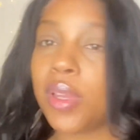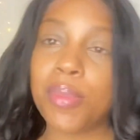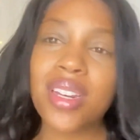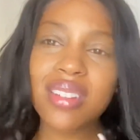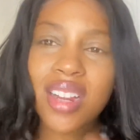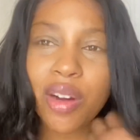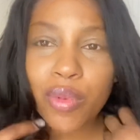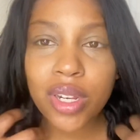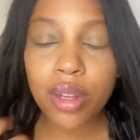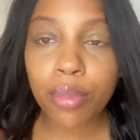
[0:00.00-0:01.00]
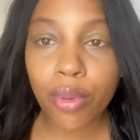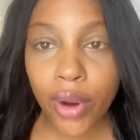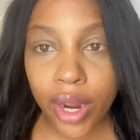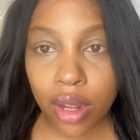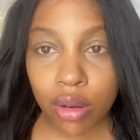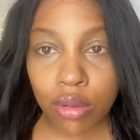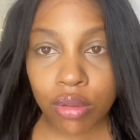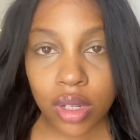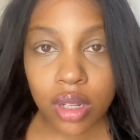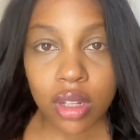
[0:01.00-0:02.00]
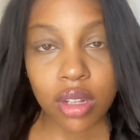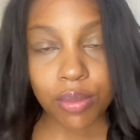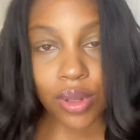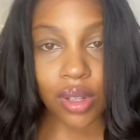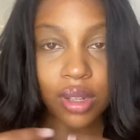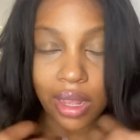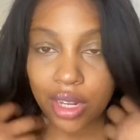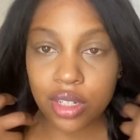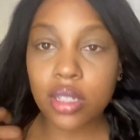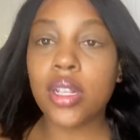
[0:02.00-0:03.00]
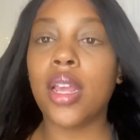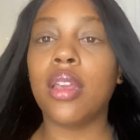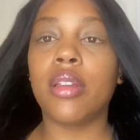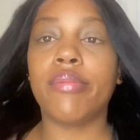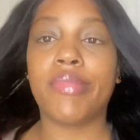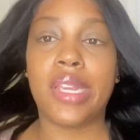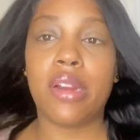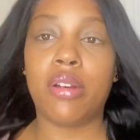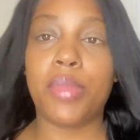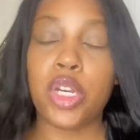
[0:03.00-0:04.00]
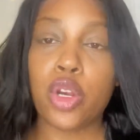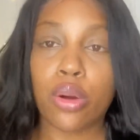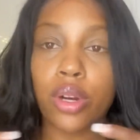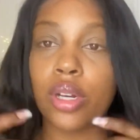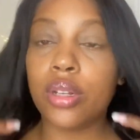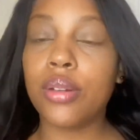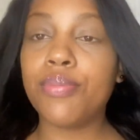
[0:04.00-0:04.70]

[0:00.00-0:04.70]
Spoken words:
But it's not really brown, but I just like the hair to be dark.